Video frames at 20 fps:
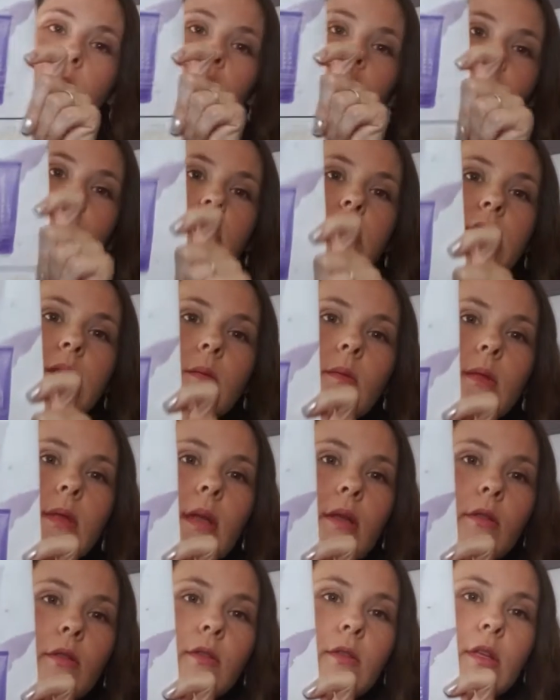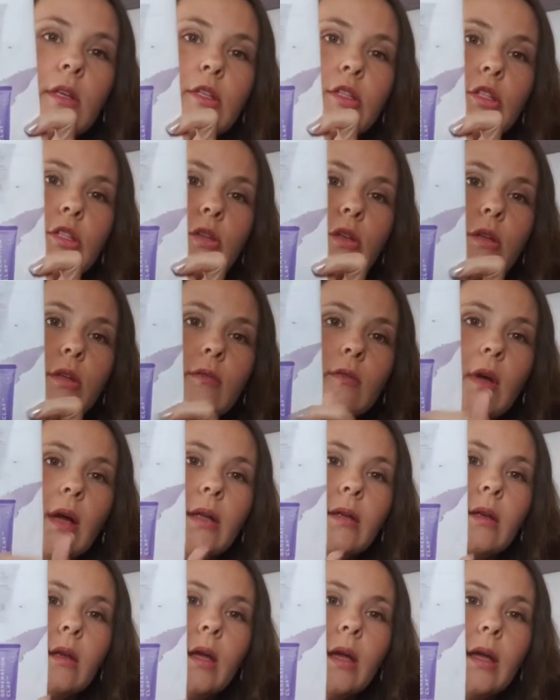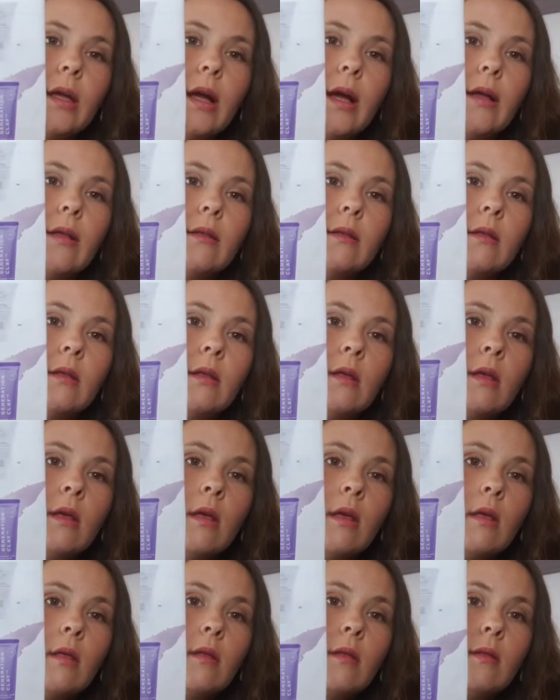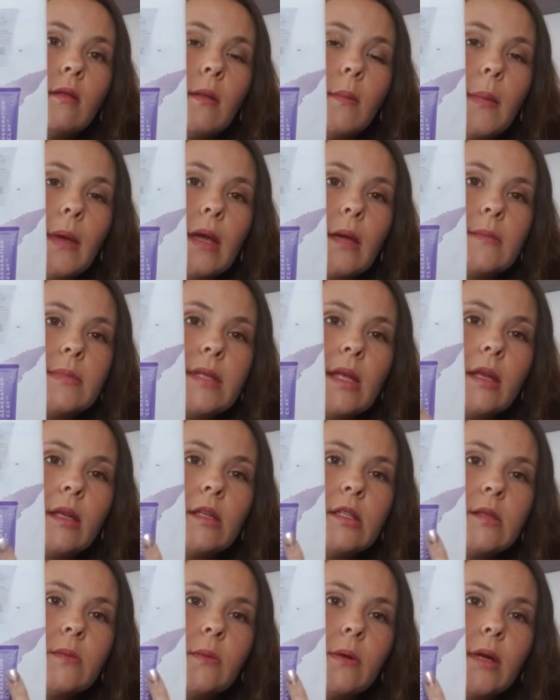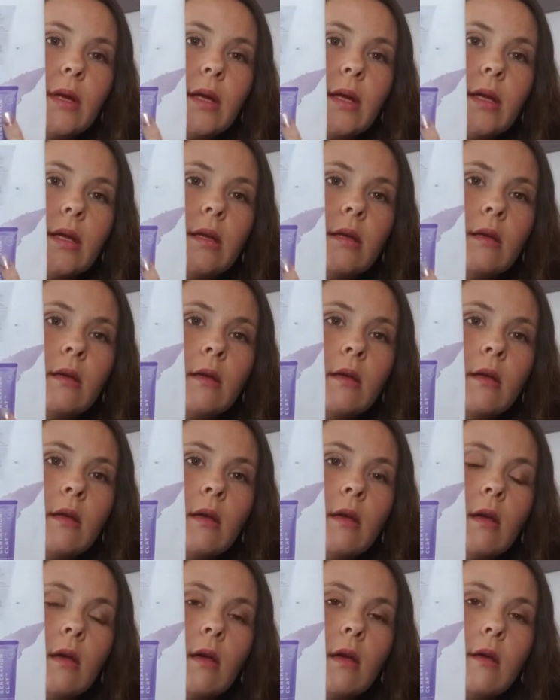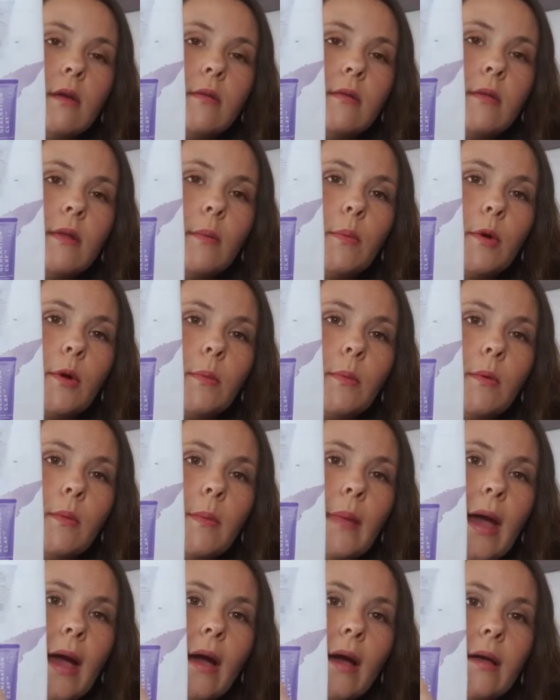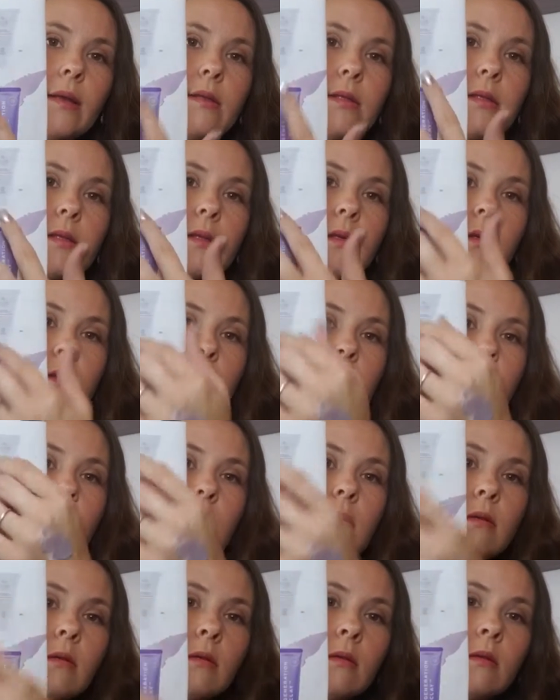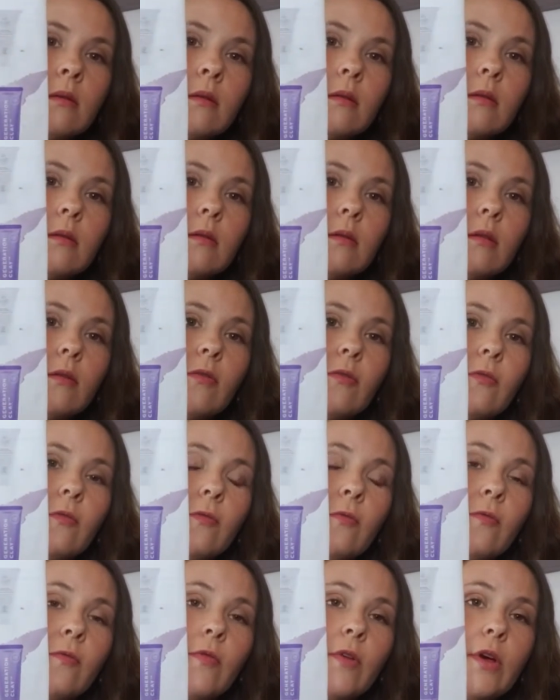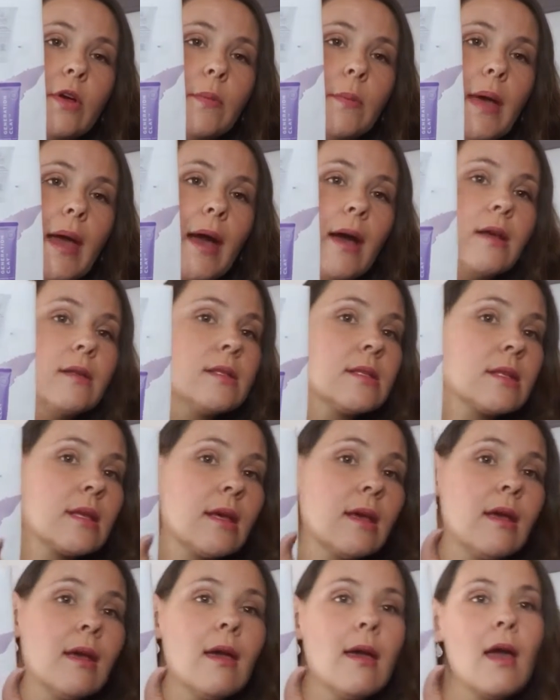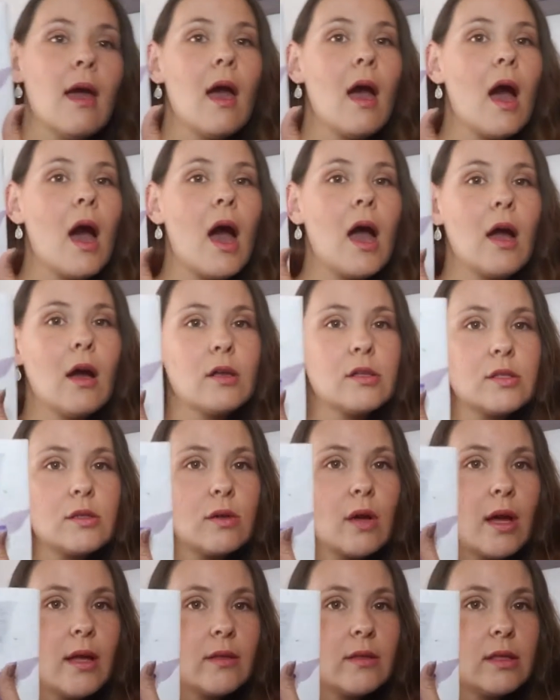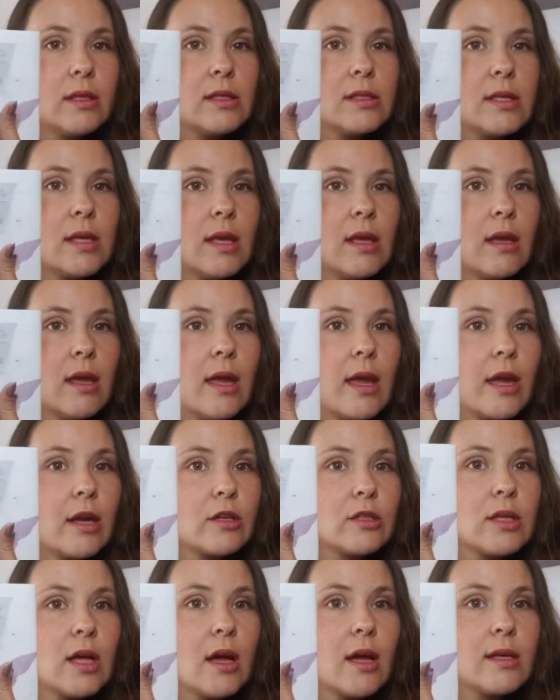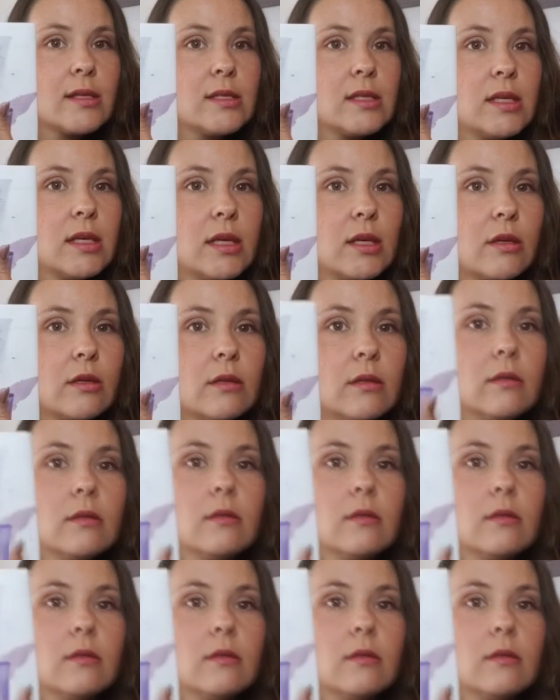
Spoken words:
here's some of the other things you could have gotten. I got the makeup setting spray, the purple mask, the foot mask. I also got these hair ties here.